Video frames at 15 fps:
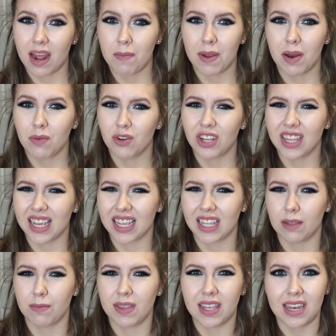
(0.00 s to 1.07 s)
I mean, it was just like
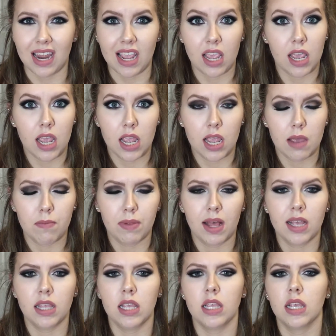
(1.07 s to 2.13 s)
some stinging in
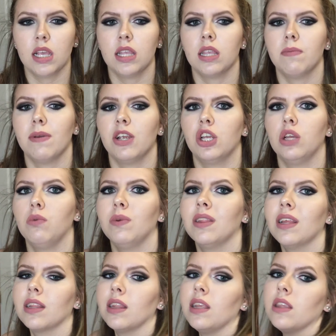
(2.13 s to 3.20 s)
places, because especially with
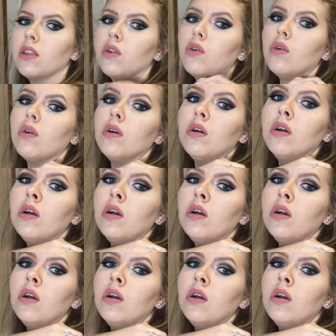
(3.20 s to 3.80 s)
like these little